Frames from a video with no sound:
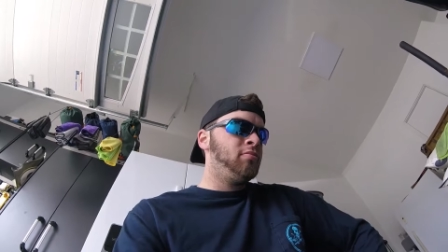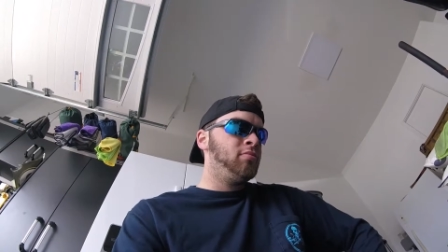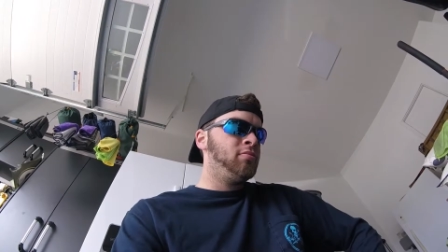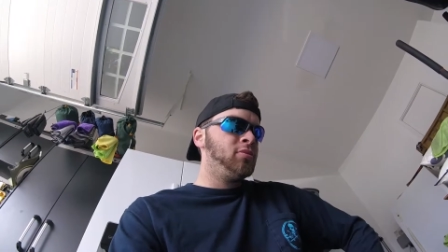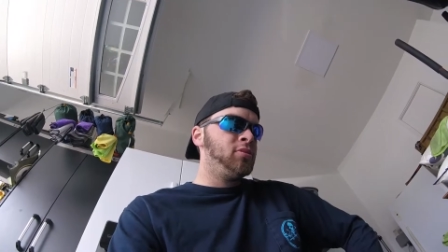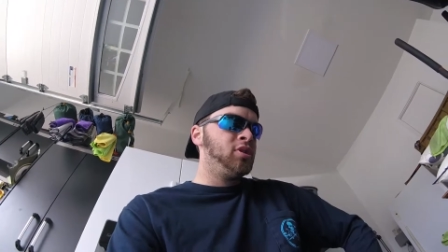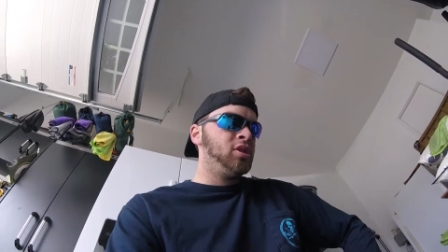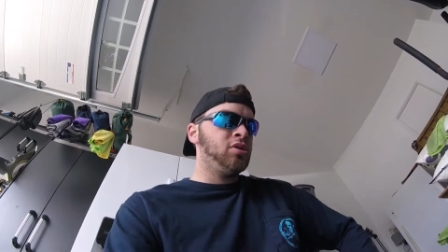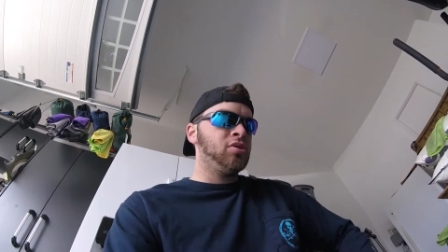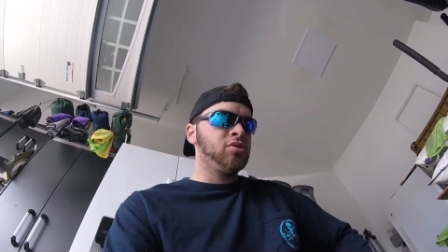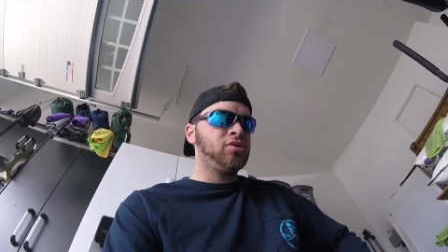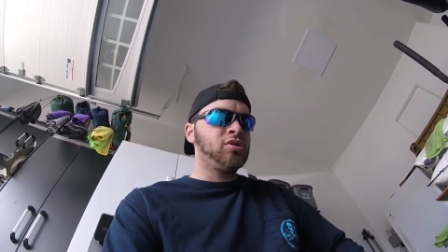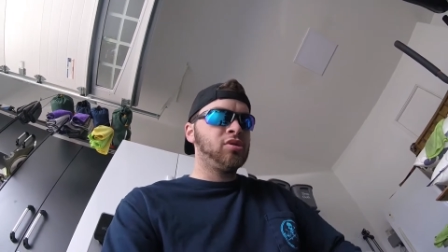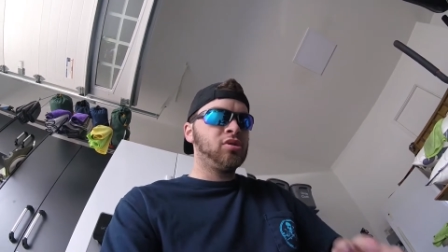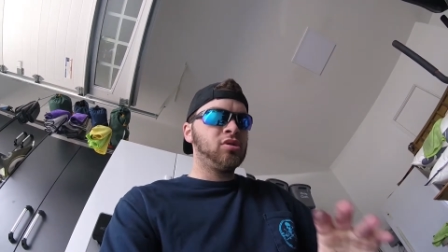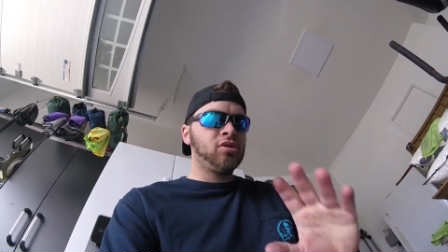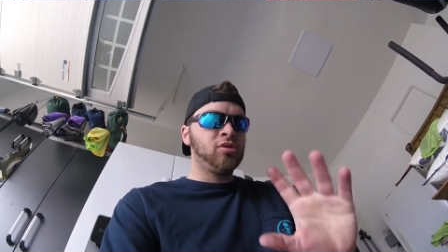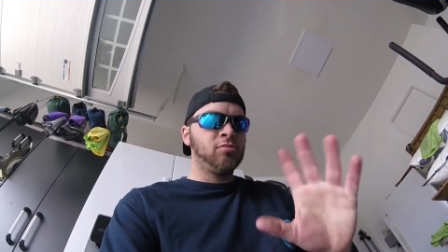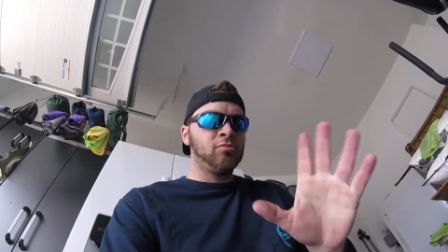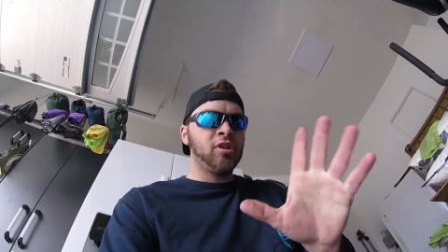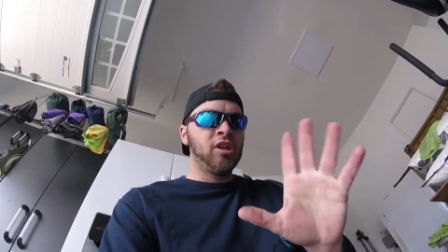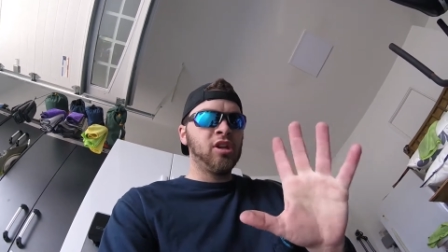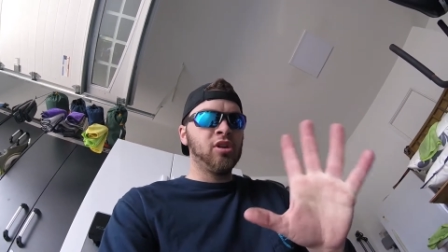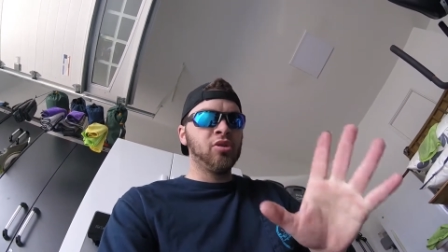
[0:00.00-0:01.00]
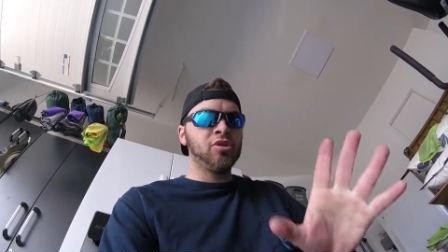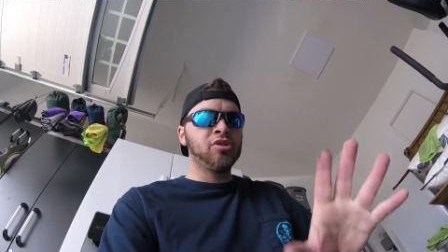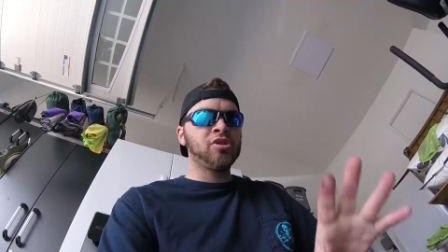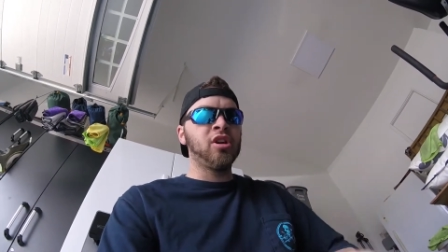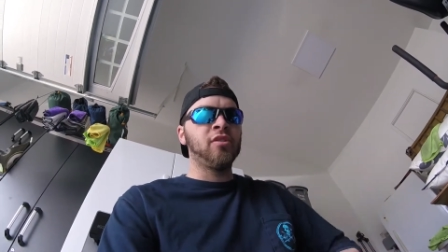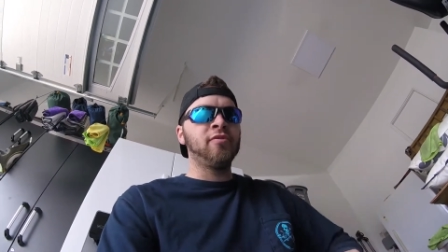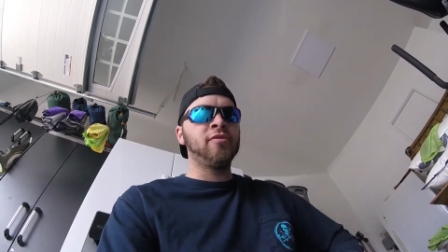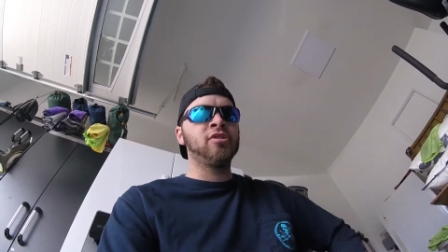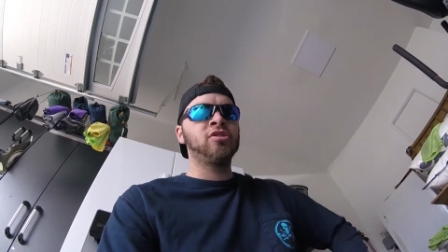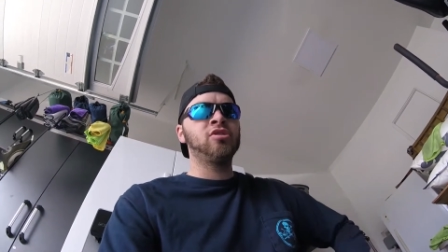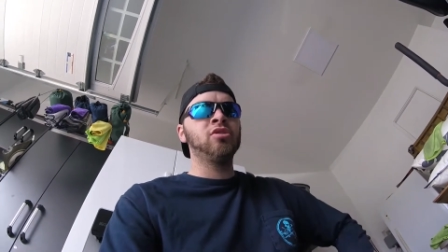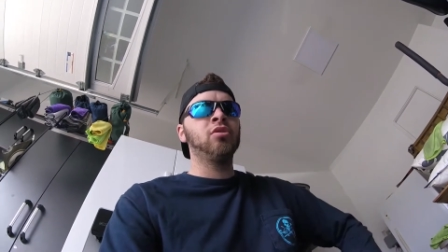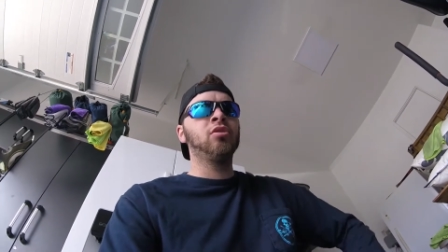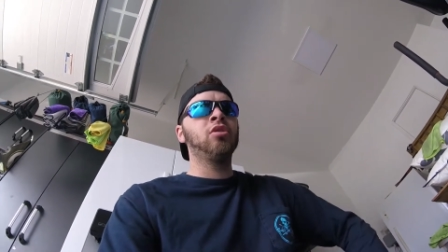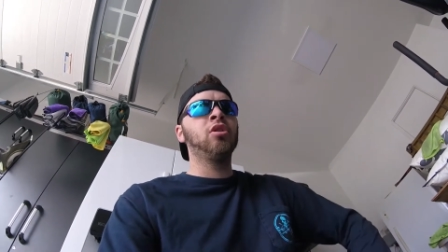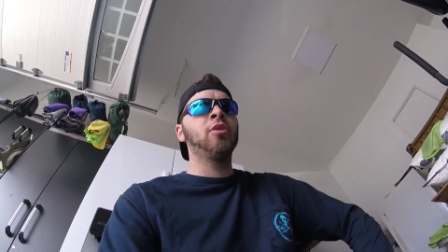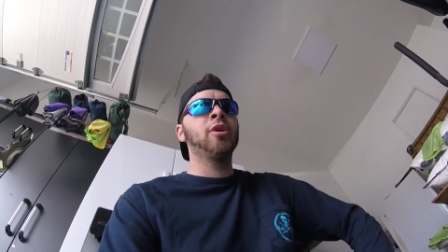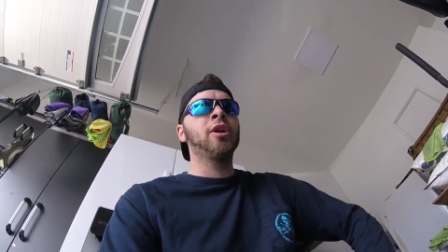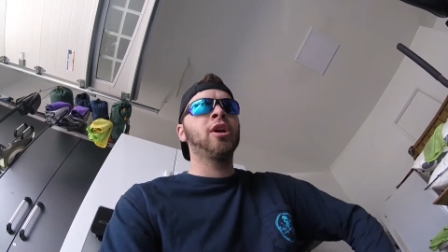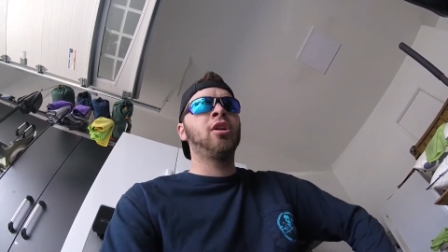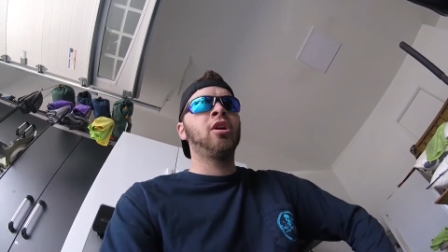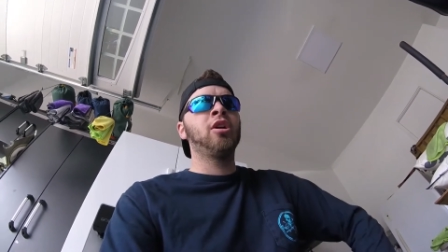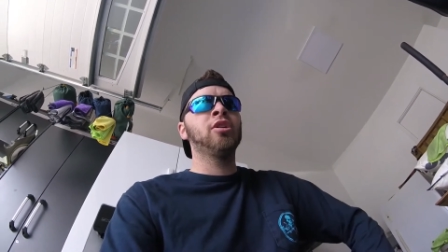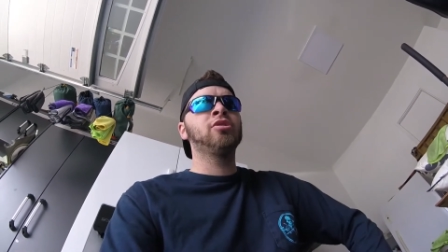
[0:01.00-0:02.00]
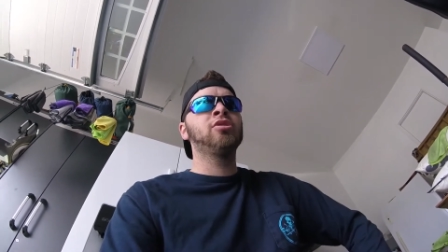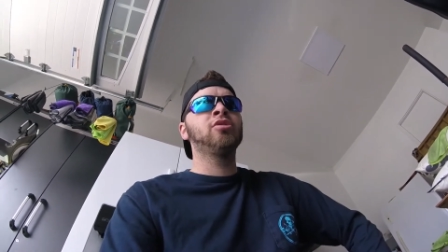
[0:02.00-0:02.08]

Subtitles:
You know, some legal stuff is still going on,